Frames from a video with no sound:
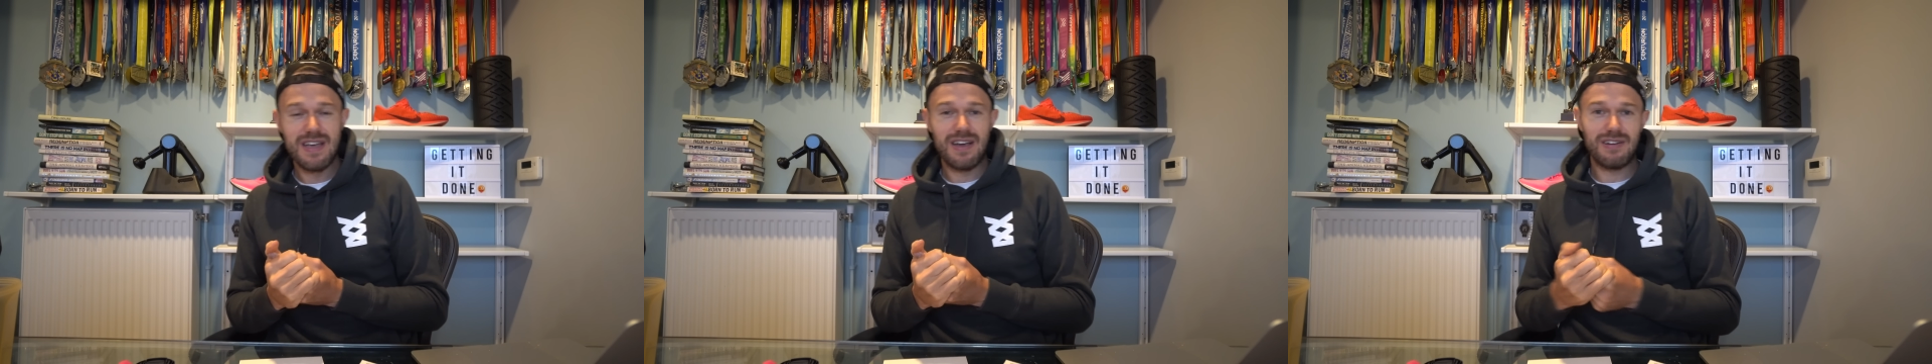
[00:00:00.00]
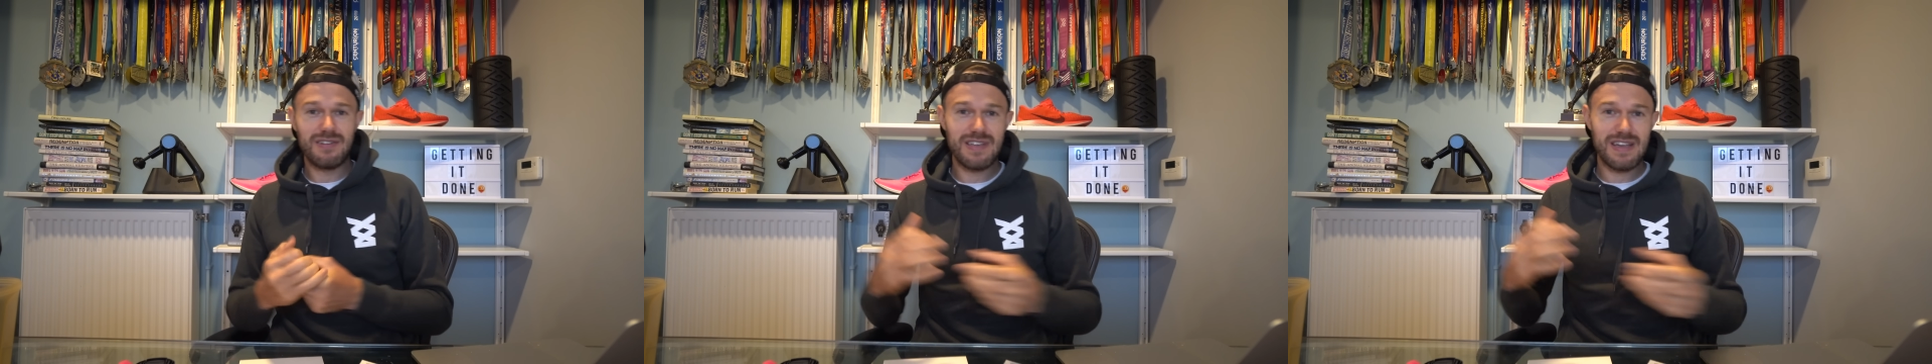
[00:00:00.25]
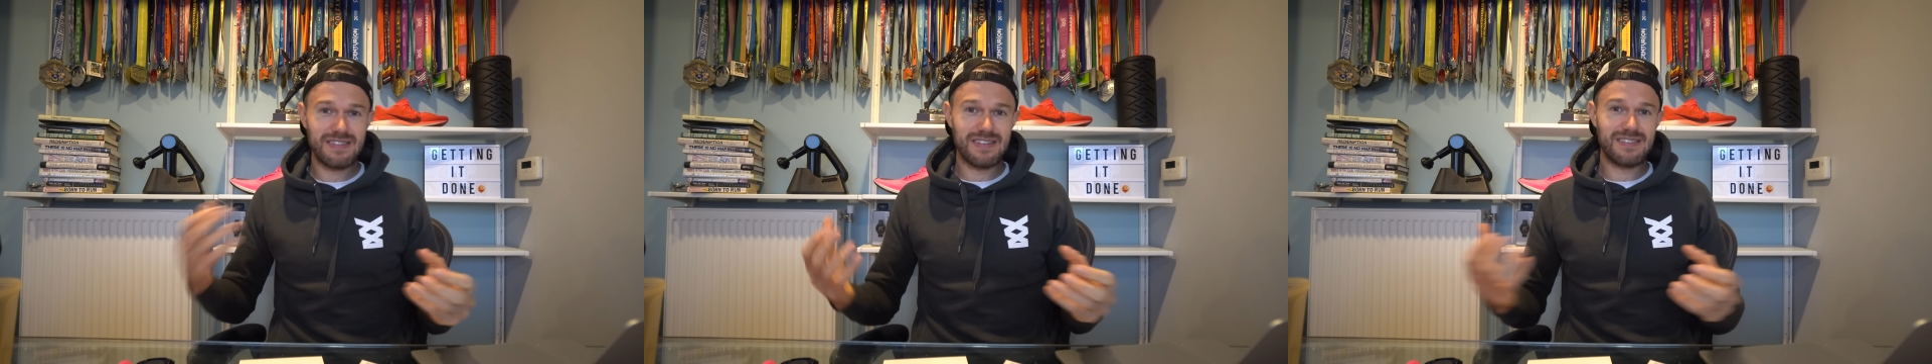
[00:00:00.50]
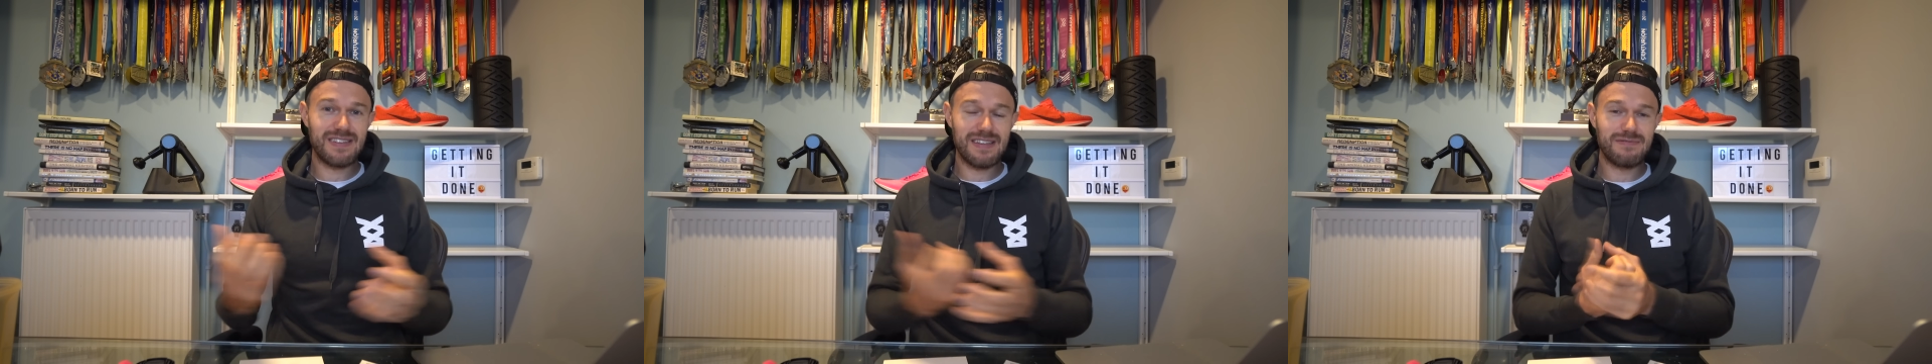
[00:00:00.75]
A lot of that
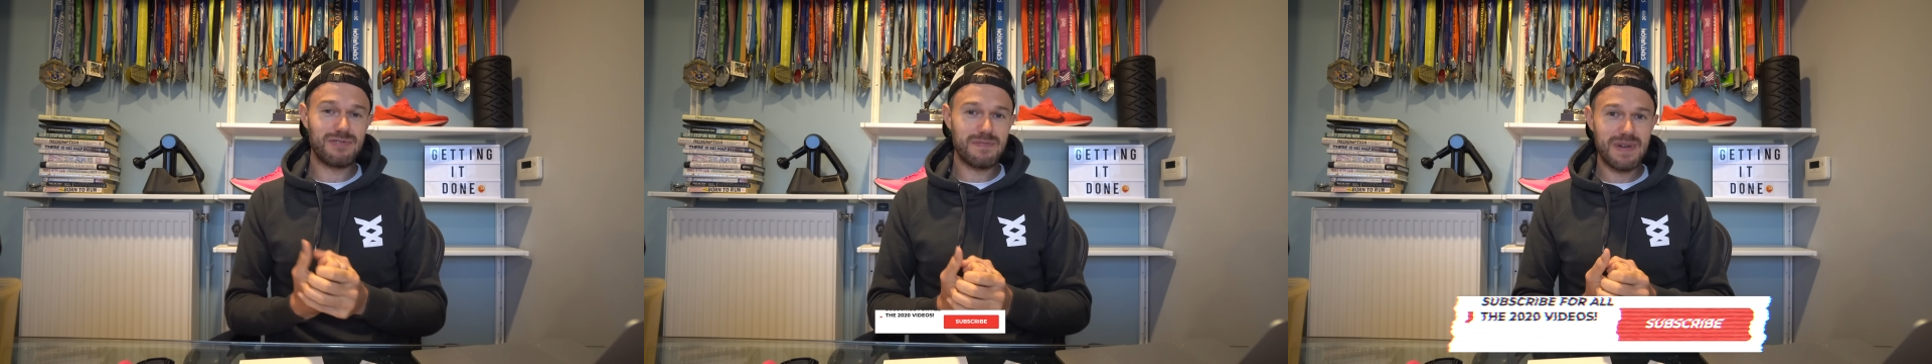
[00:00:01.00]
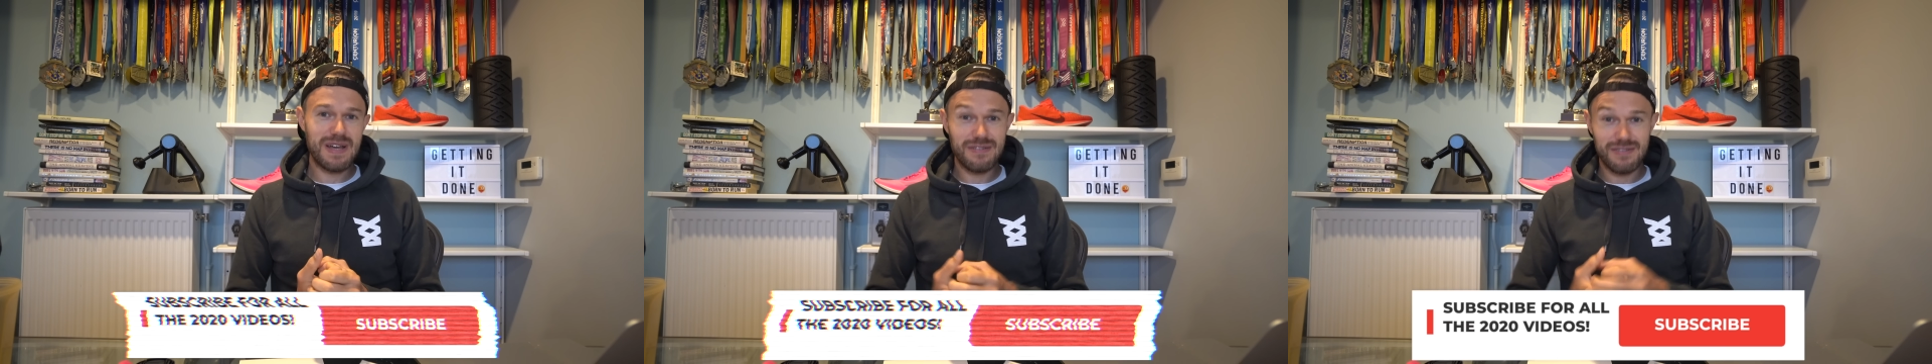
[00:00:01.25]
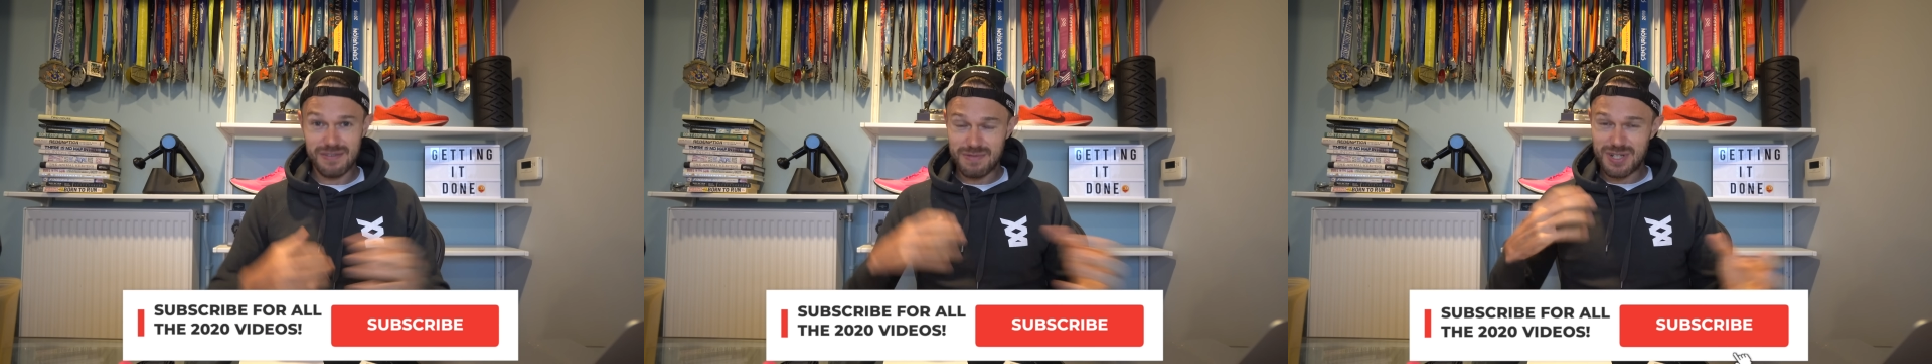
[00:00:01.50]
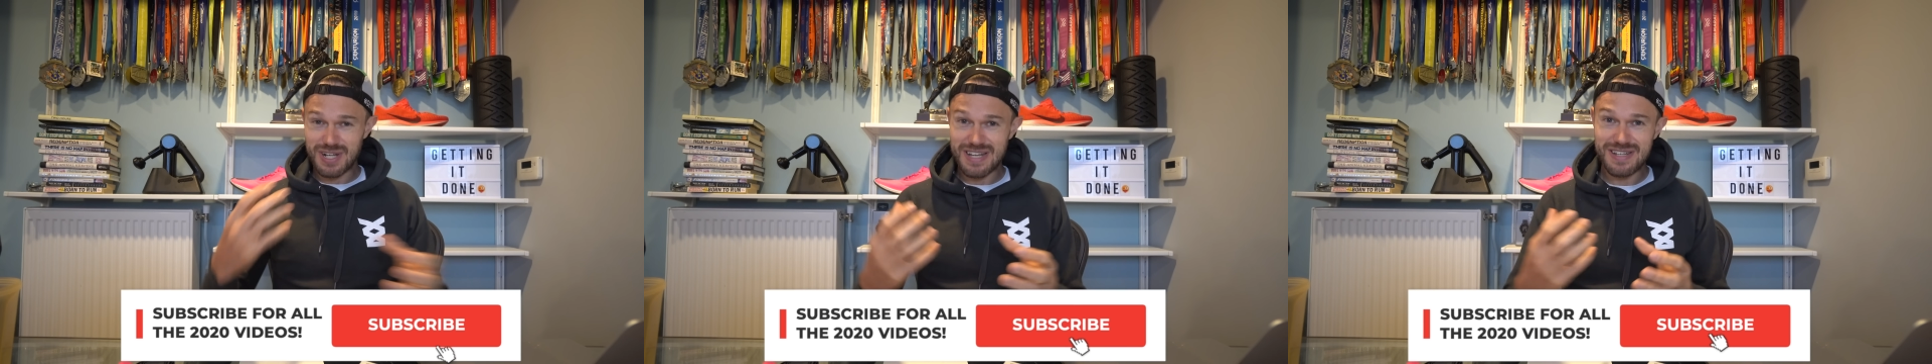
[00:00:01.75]
success will depend on some
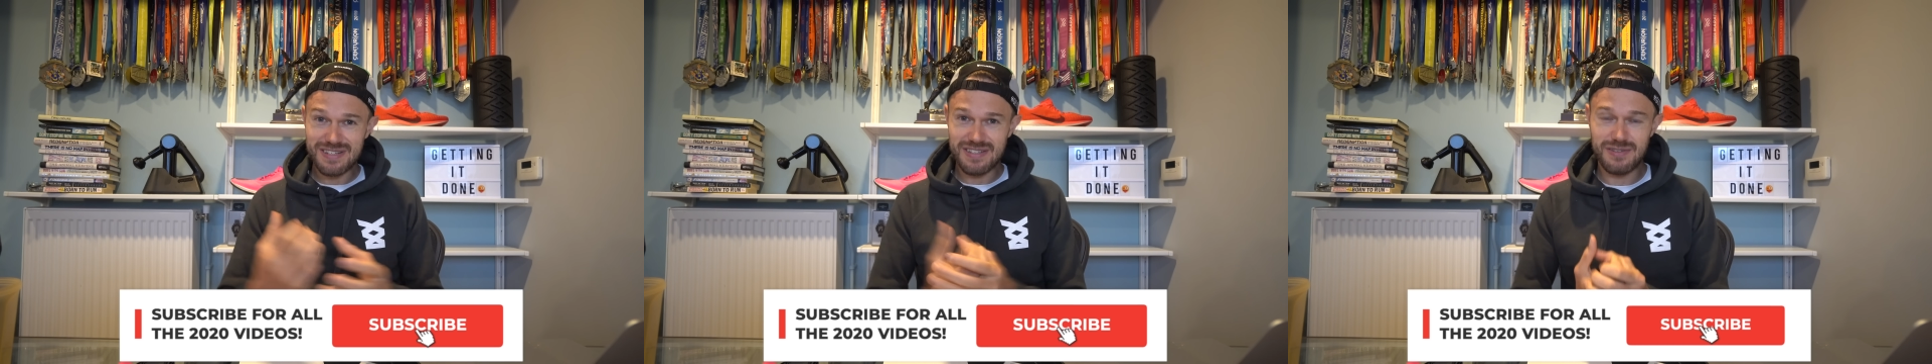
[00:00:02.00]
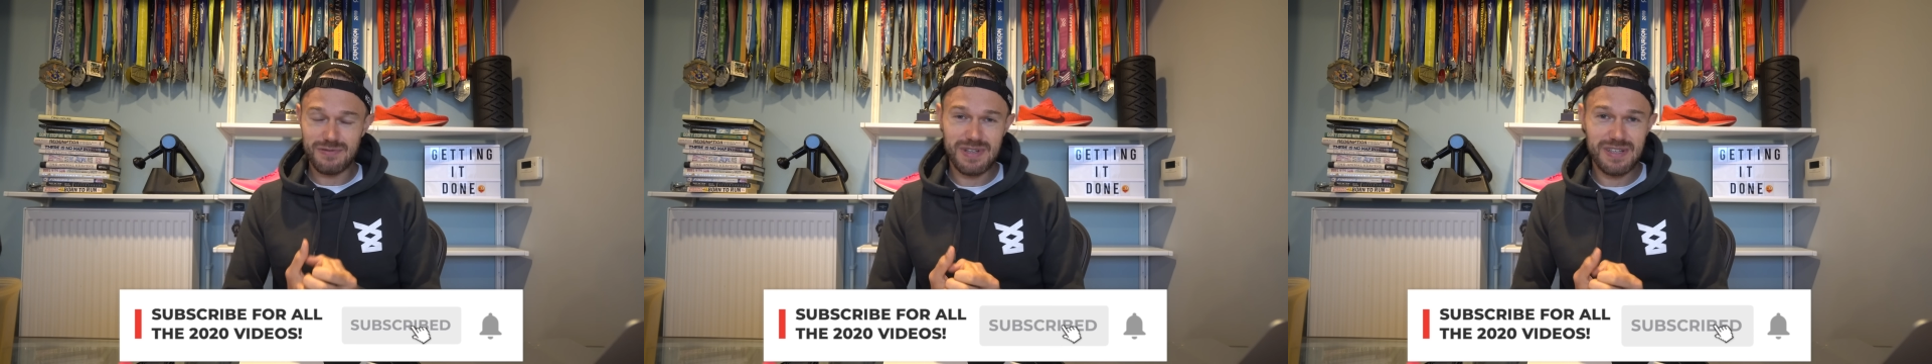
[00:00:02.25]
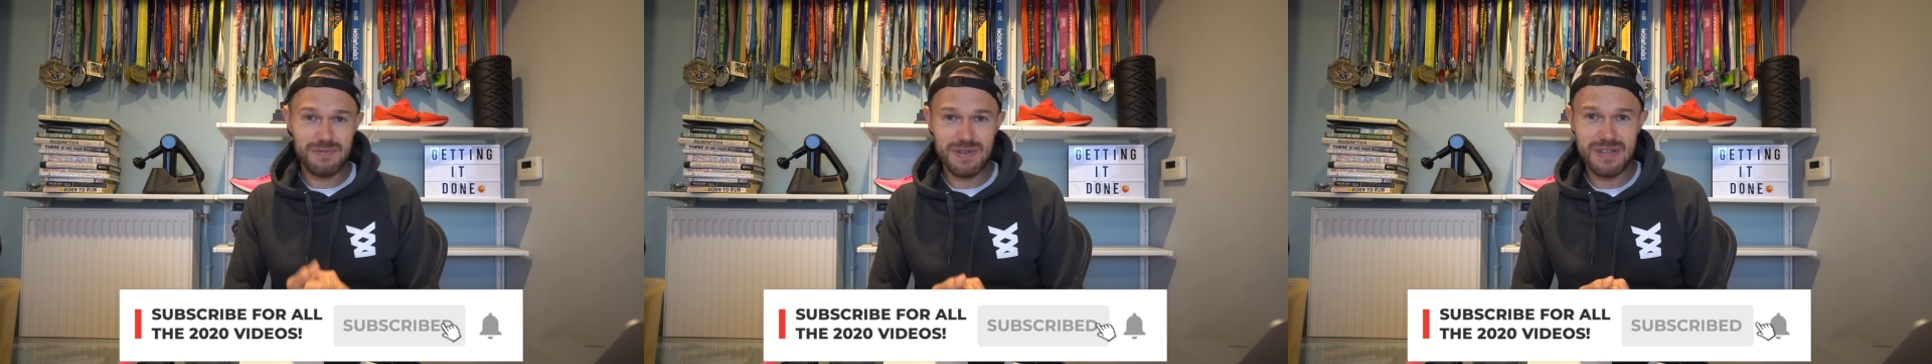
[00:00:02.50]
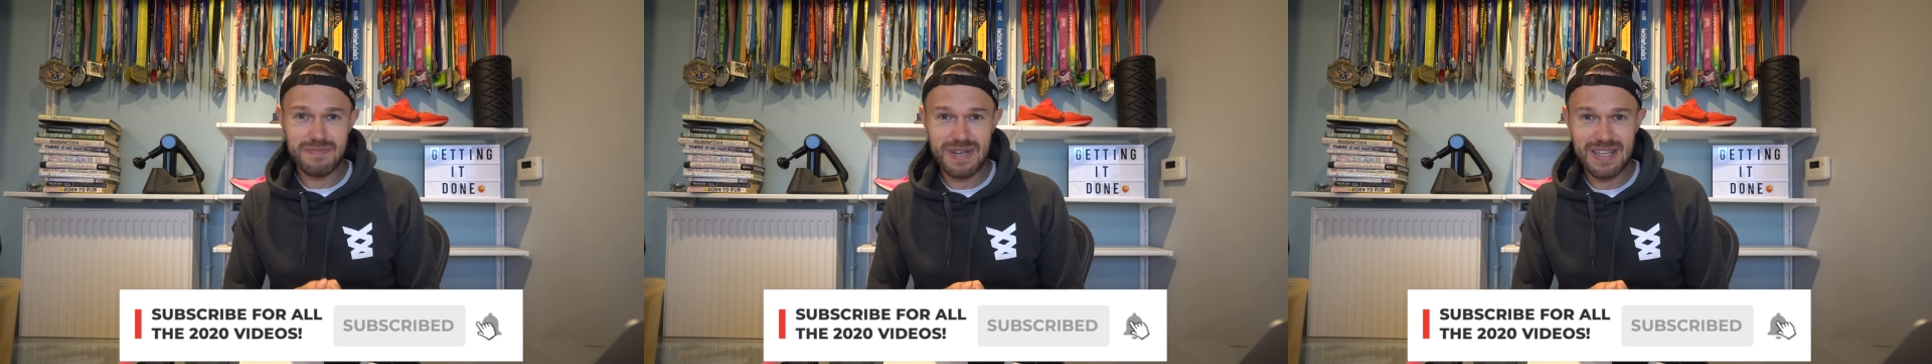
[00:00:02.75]
changes and tweaks we
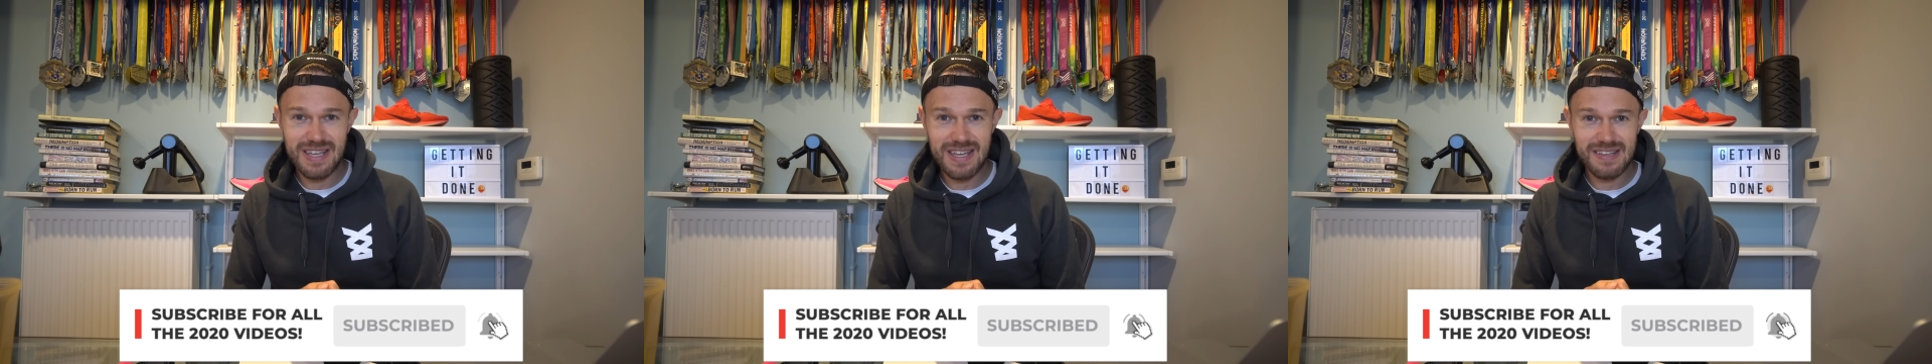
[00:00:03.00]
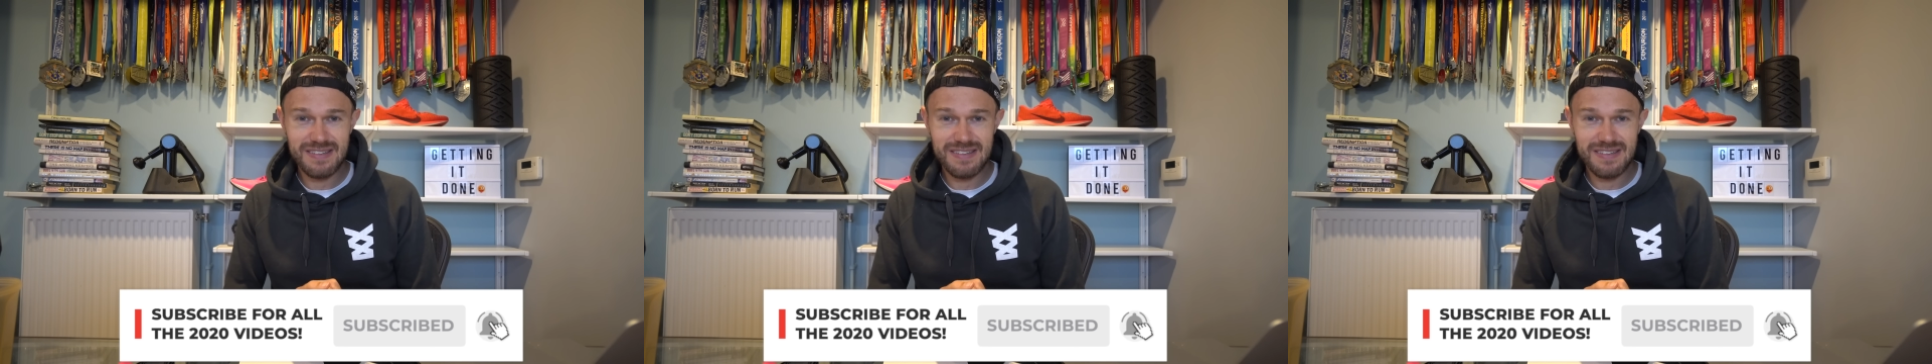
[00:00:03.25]
can make here.